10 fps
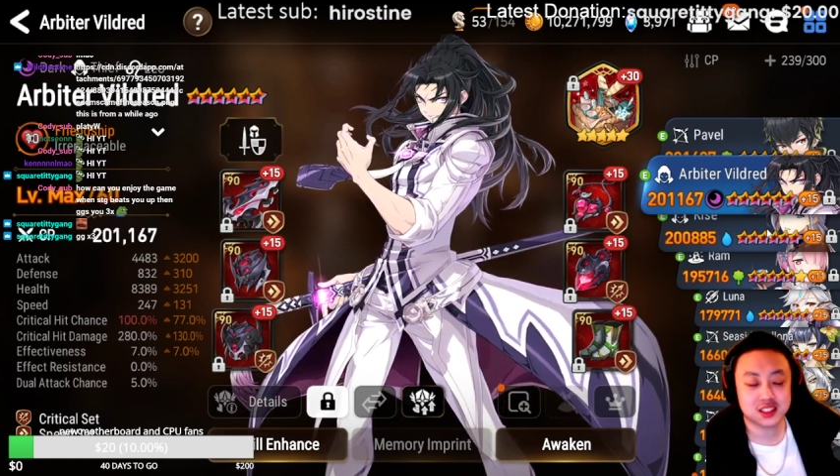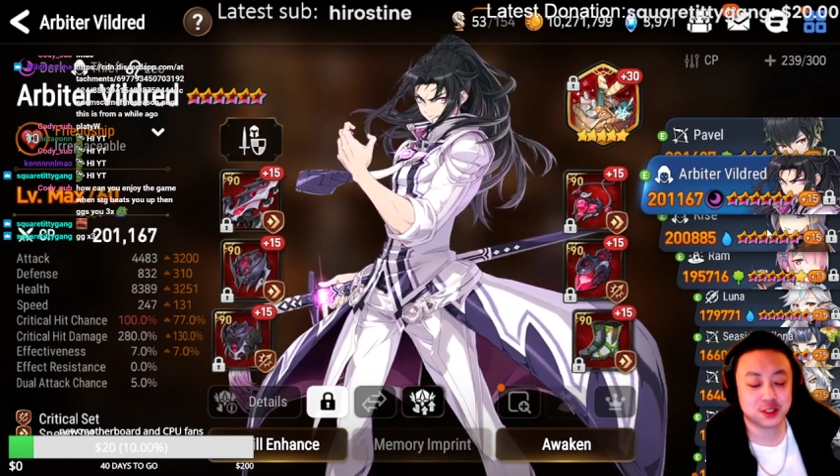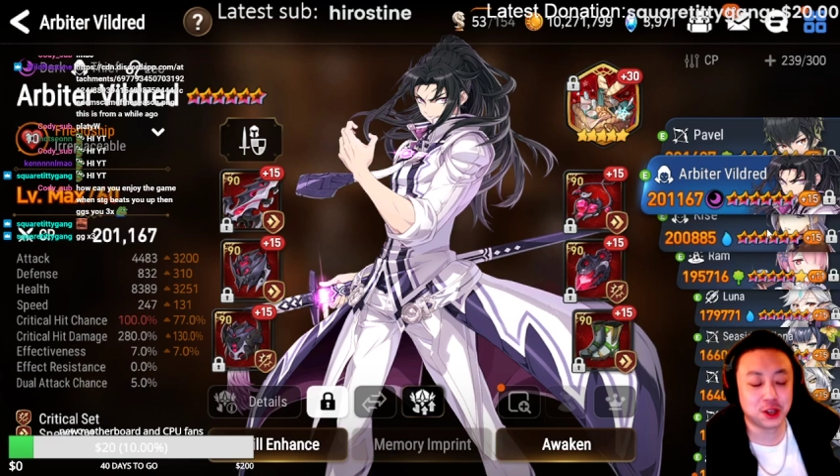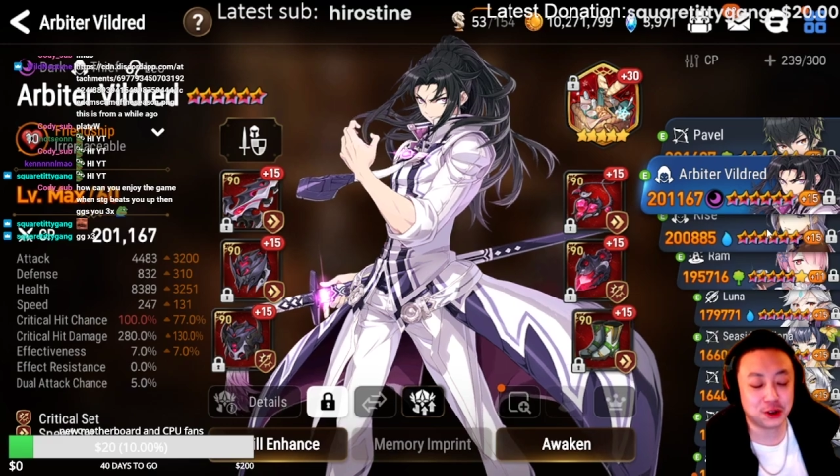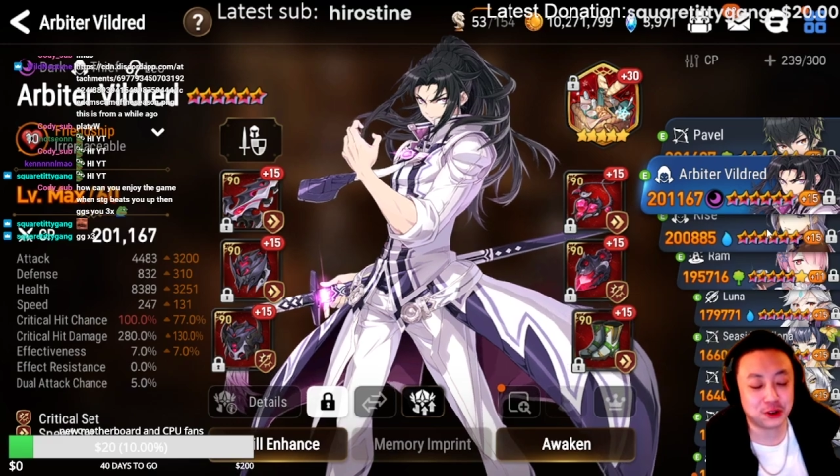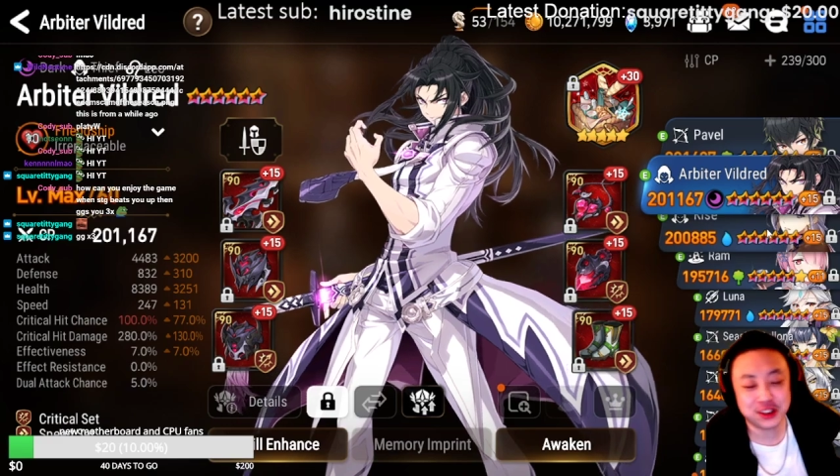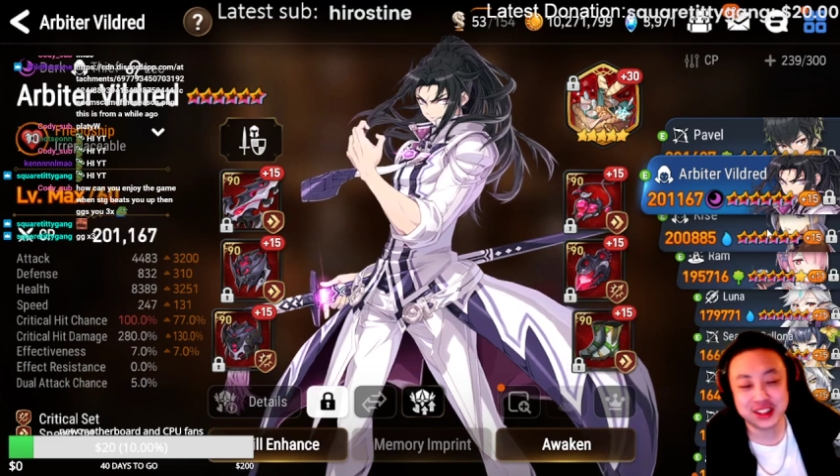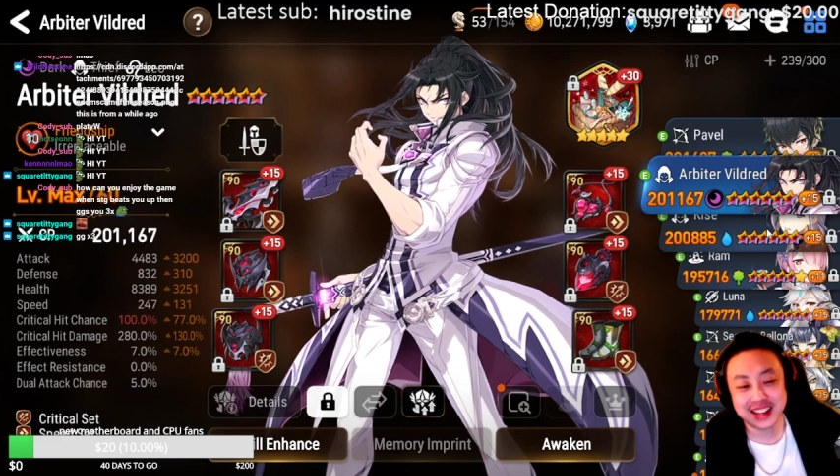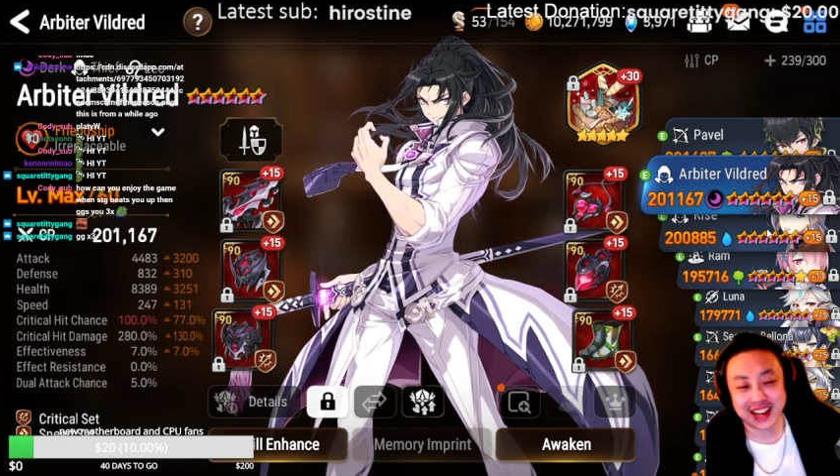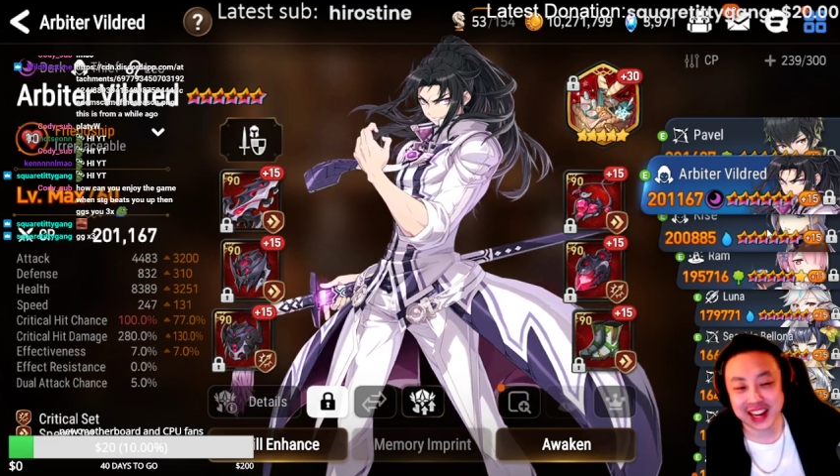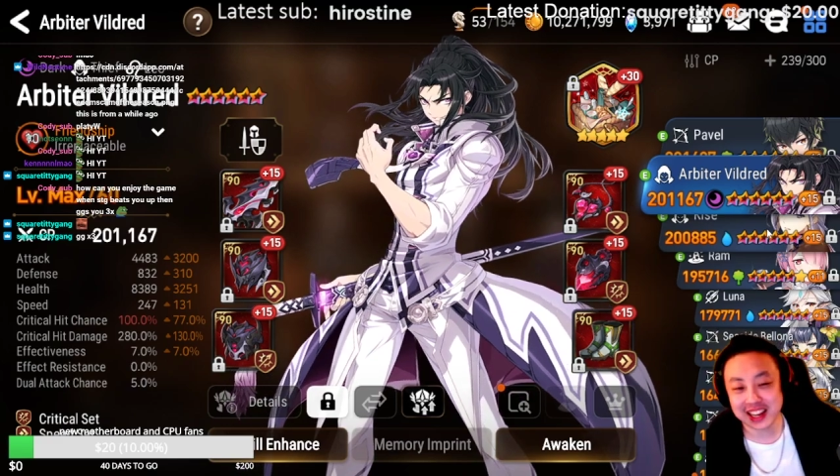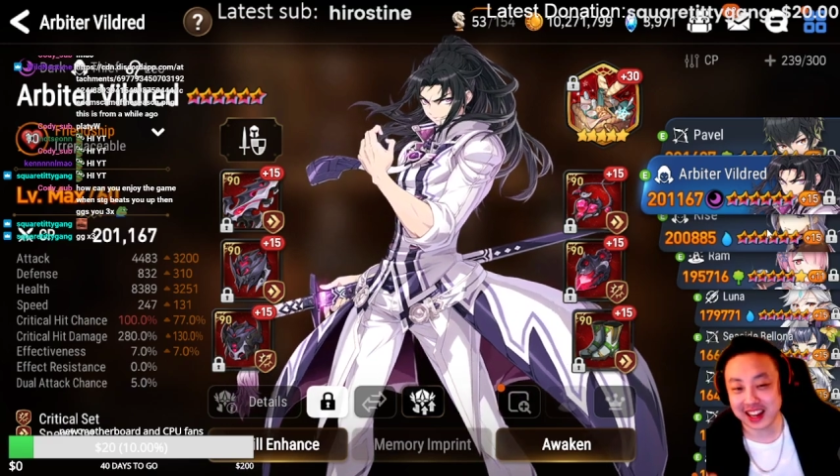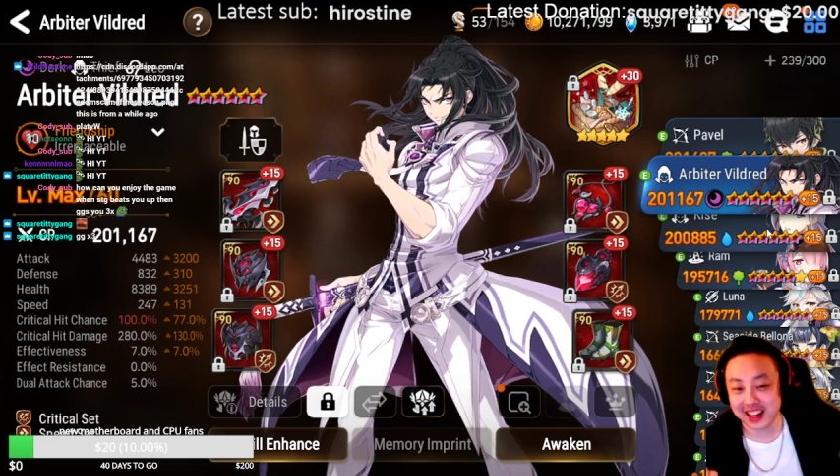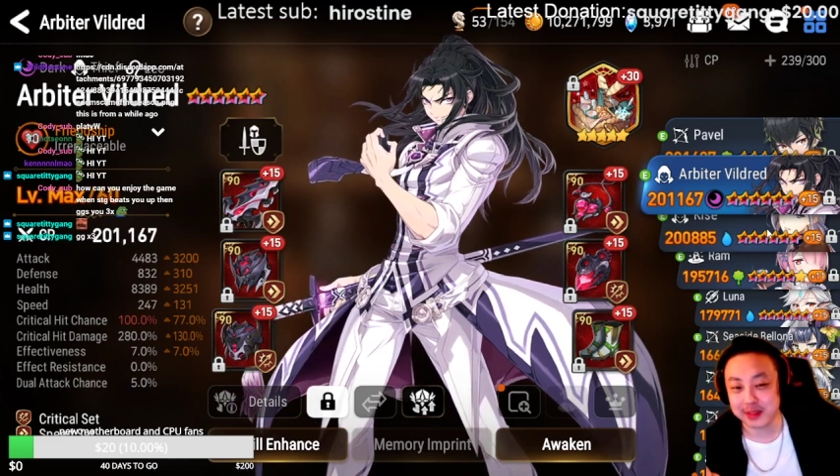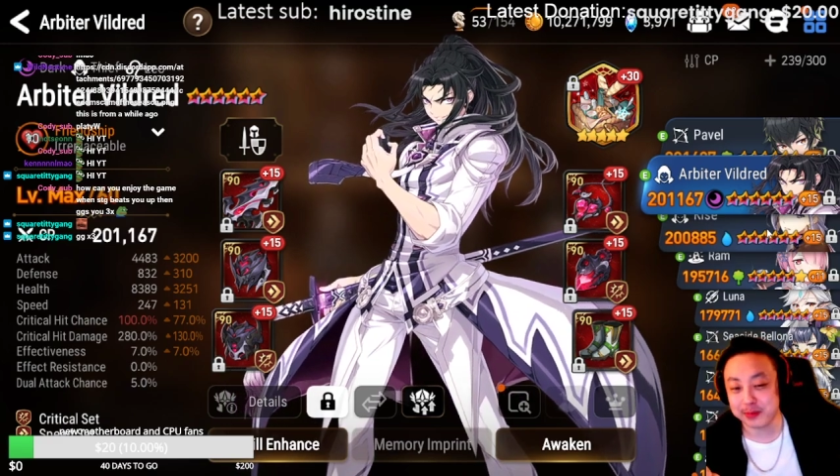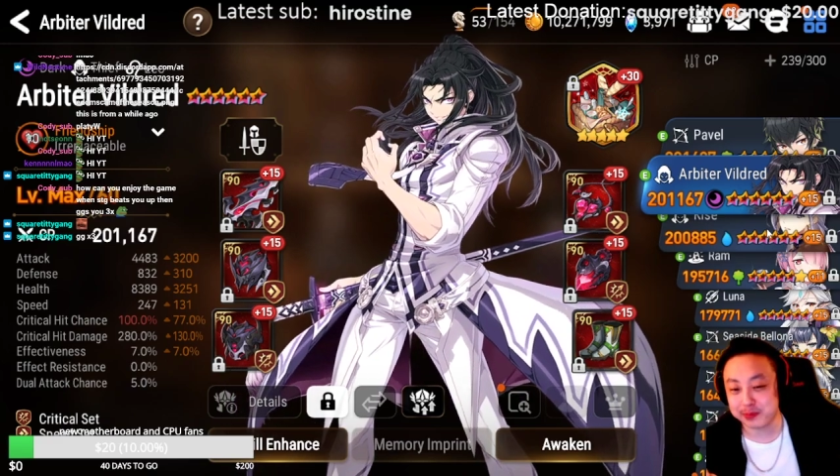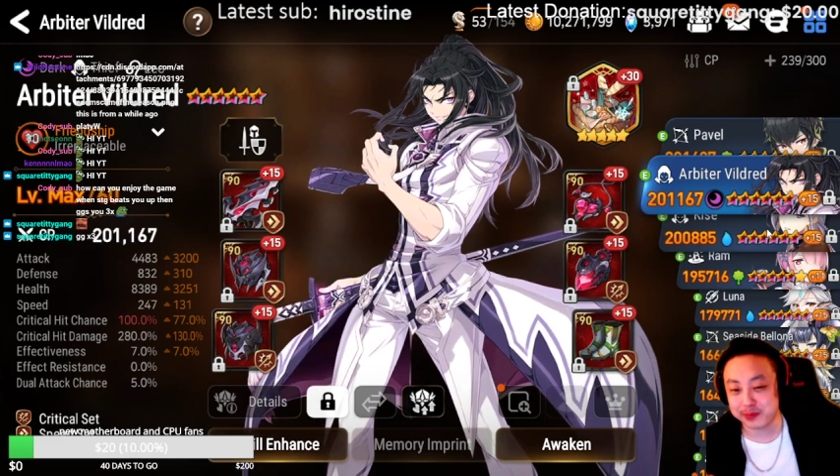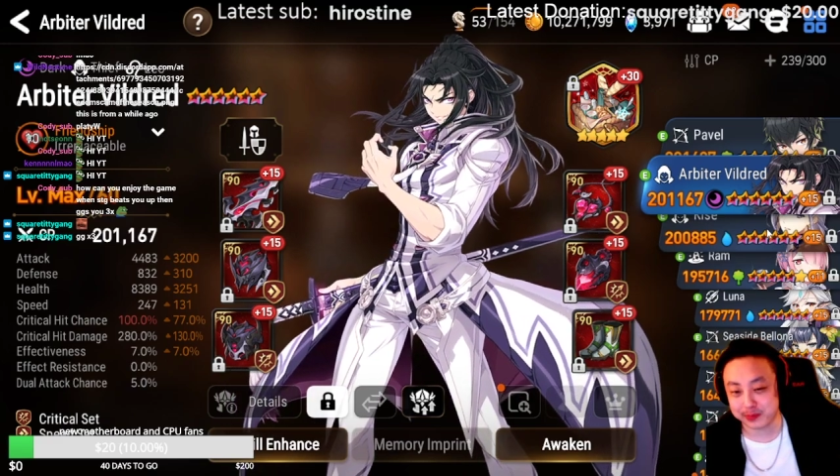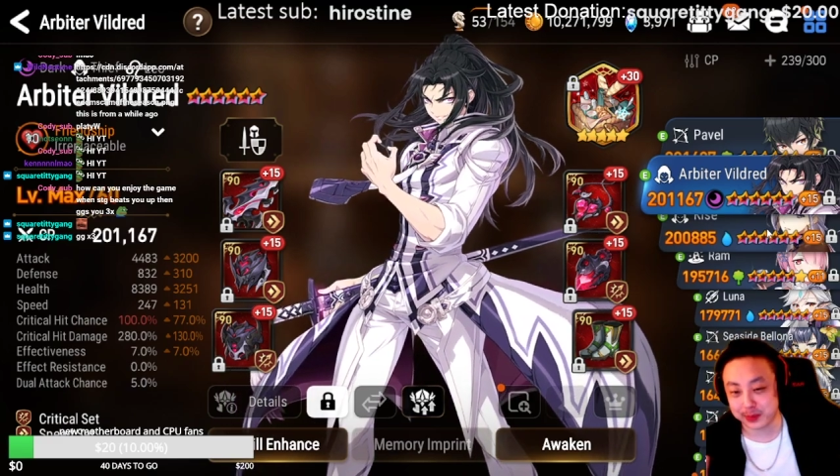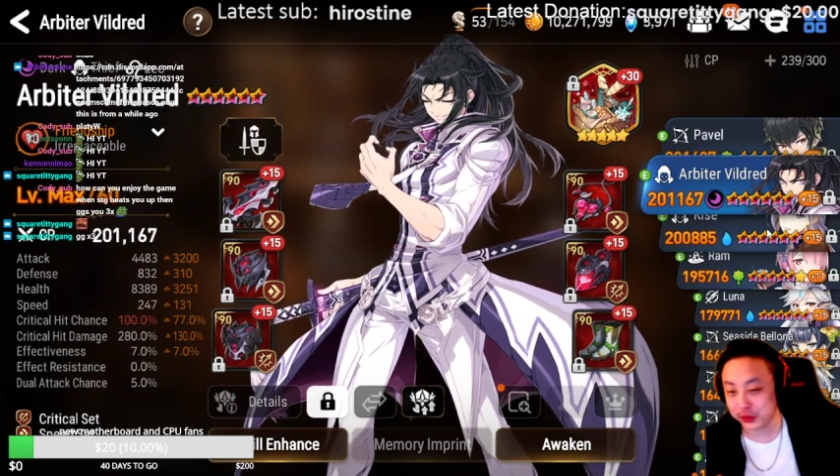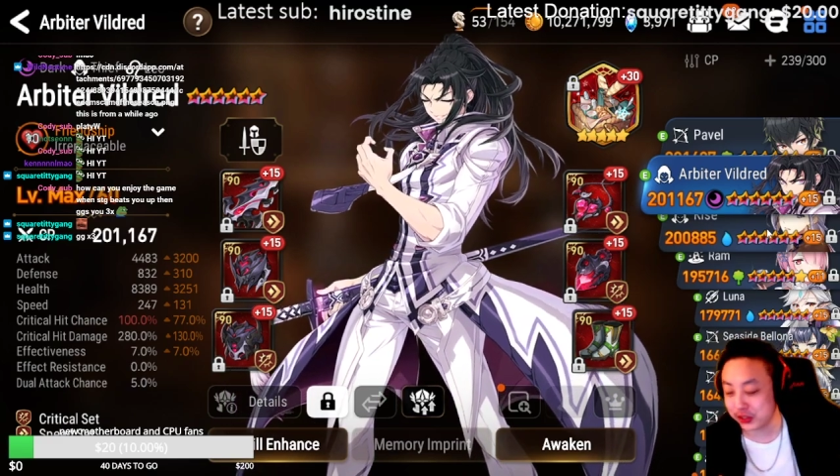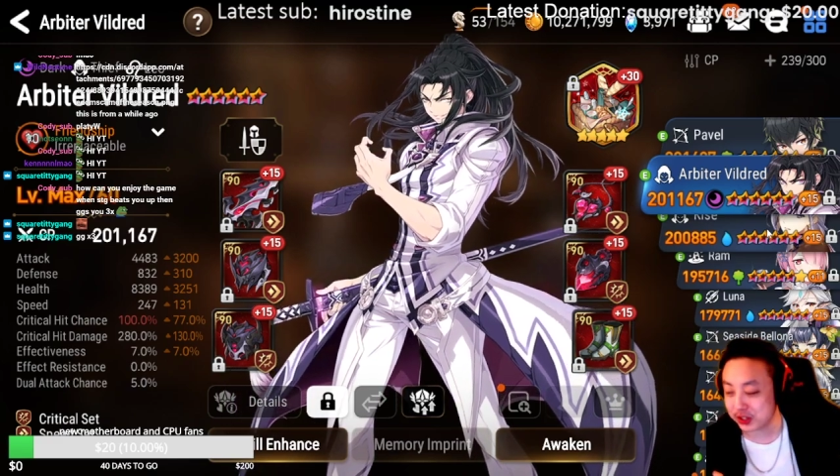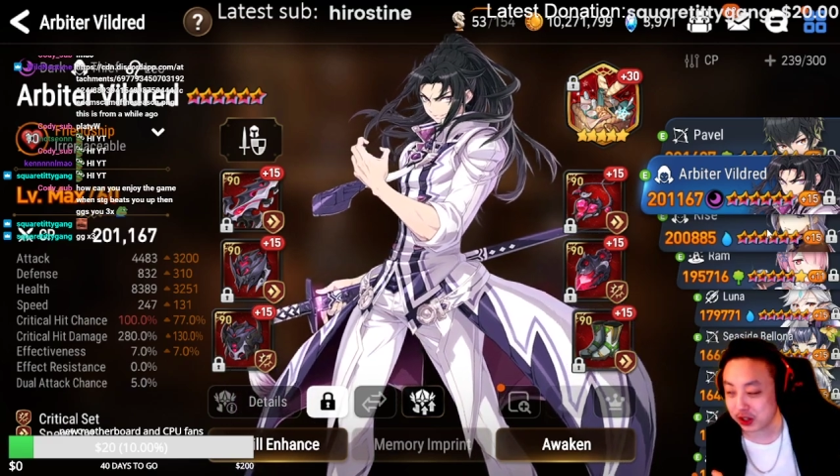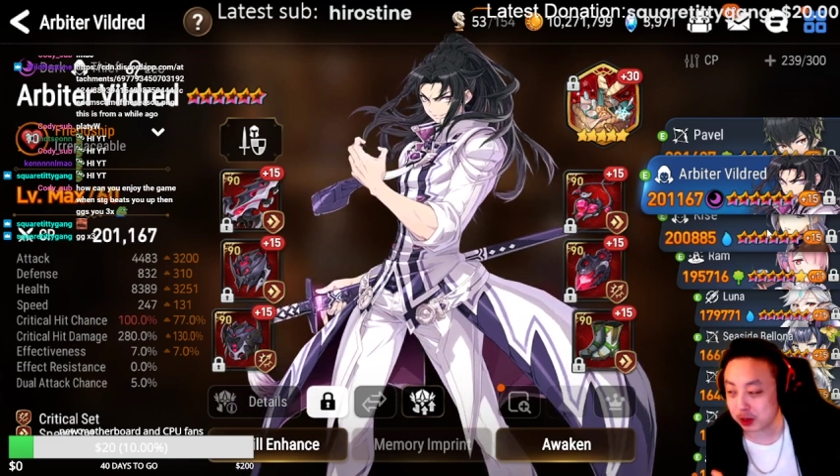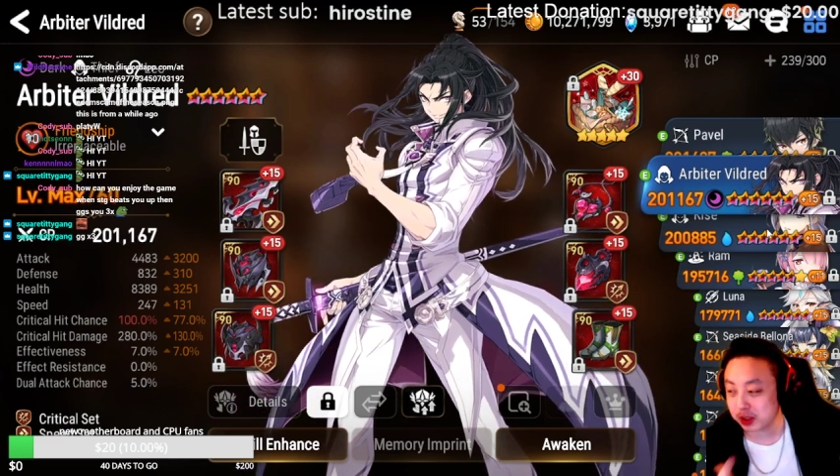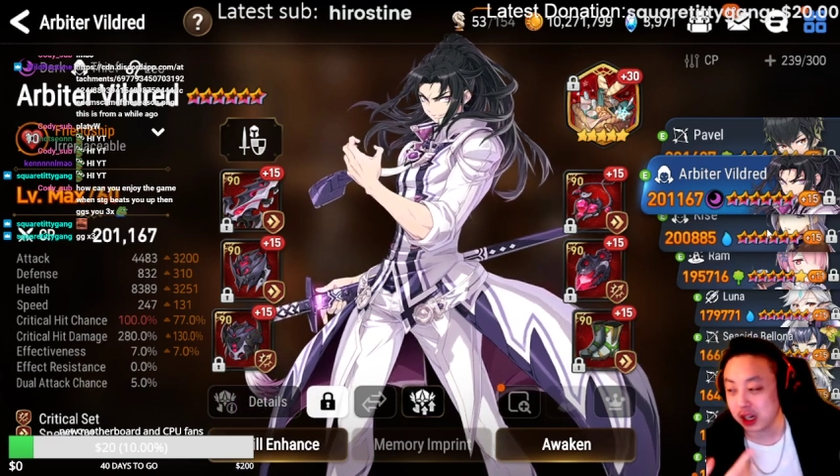So I built this RB.